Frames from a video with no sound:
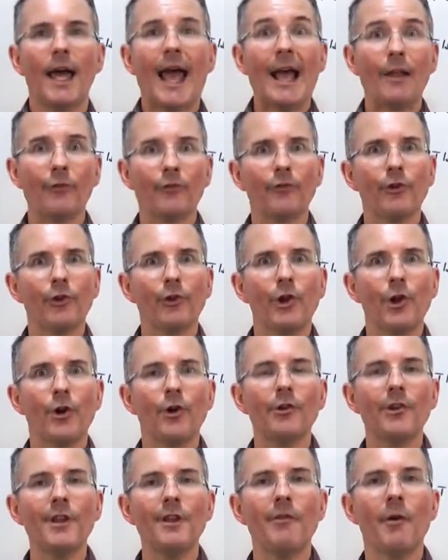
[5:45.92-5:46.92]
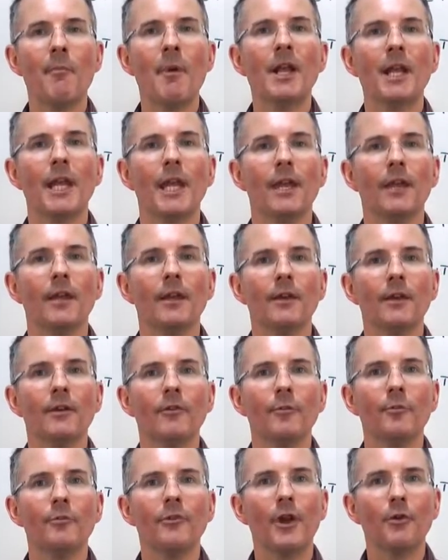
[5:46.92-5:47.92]
as security for money
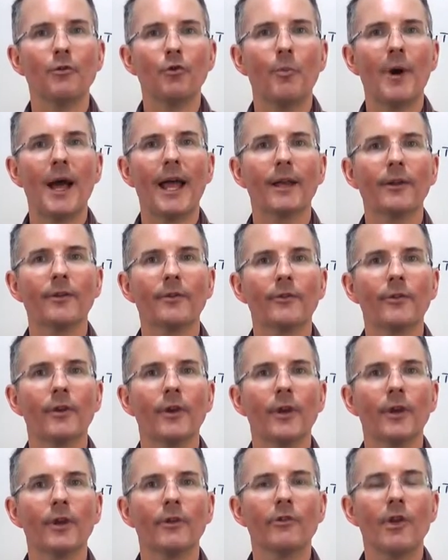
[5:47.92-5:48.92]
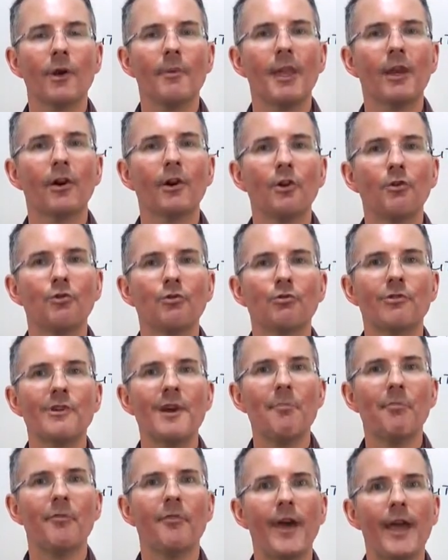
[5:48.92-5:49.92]
from central banks. So they're being kind of
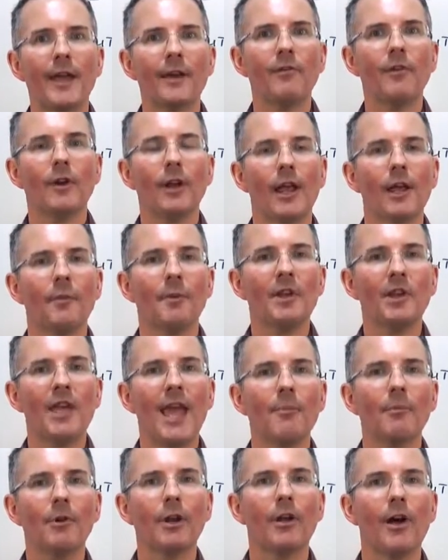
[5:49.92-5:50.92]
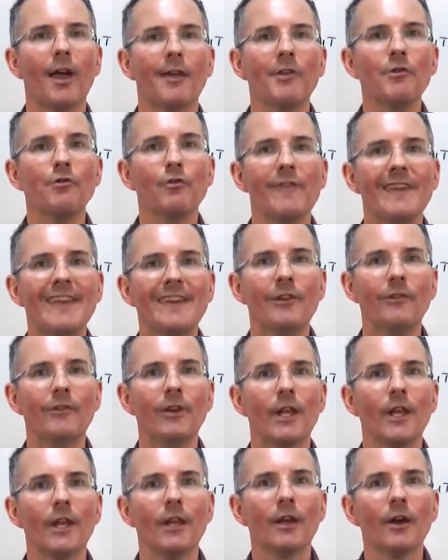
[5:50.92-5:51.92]
drip fed, if you like, being kept alive
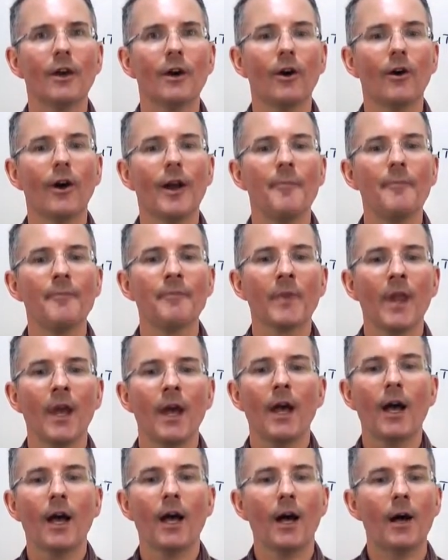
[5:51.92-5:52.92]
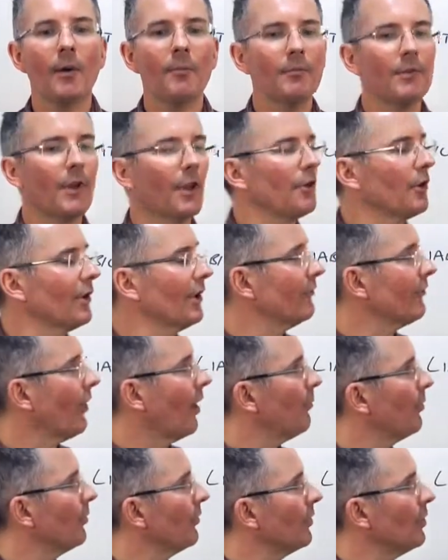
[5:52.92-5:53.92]
intravenously. All right? Another good
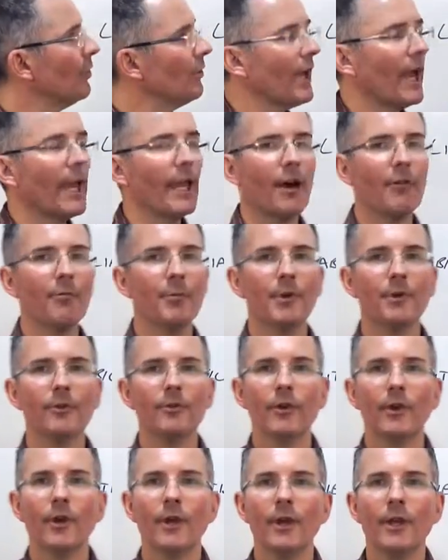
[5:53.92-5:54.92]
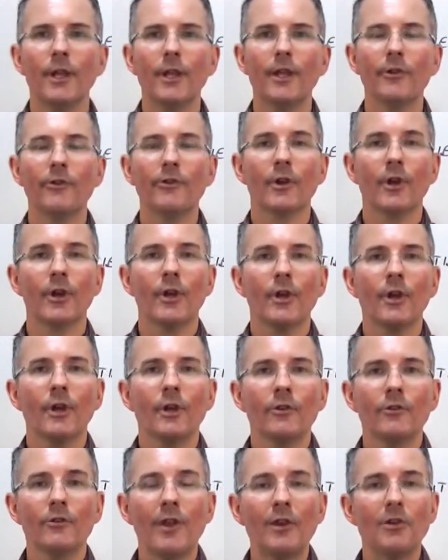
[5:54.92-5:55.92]
example, the UK government is
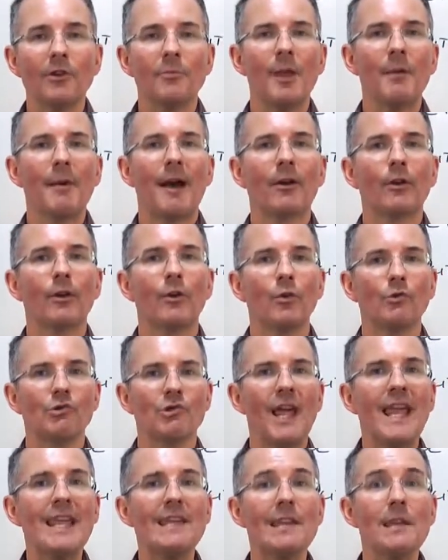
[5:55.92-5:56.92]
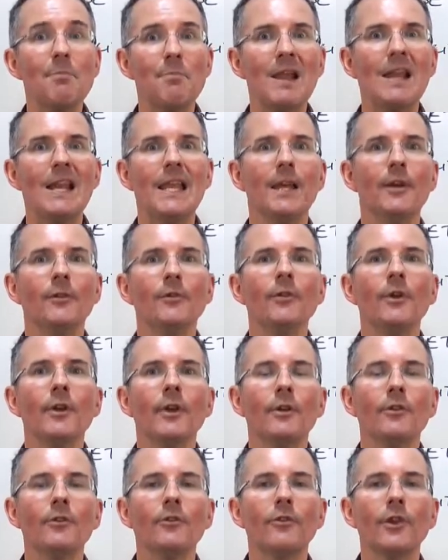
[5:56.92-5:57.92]
said to be about to launch an 80 billion
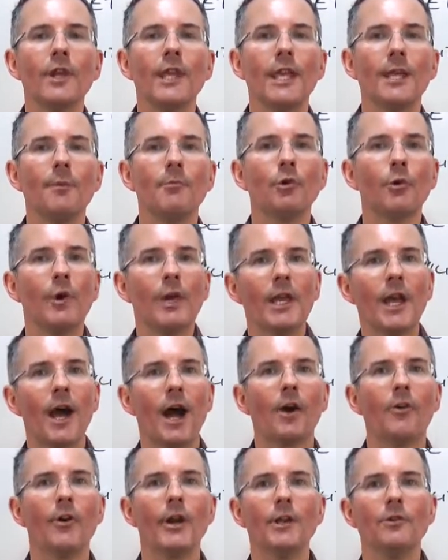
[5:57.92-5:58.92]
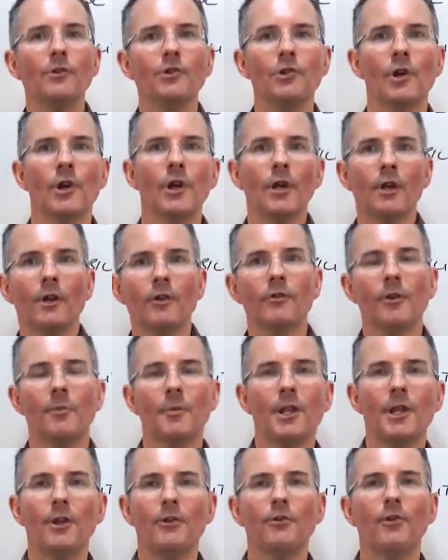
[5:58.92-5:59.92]
scheme to encourage
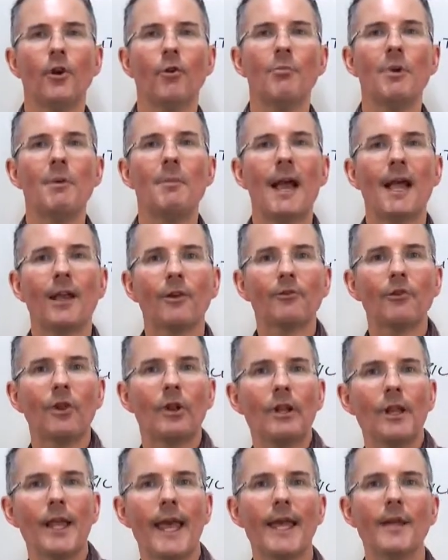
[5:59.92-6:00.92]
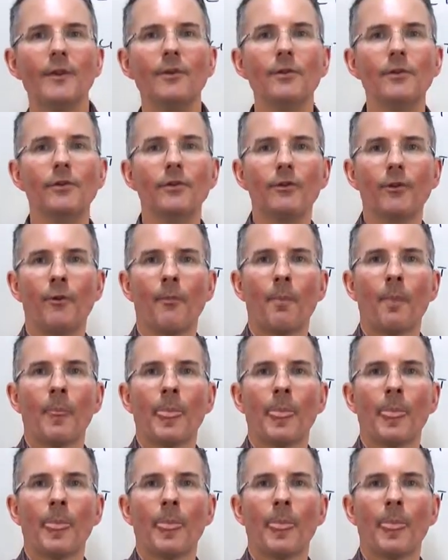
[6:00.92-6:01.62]
some of these zombie banks to lend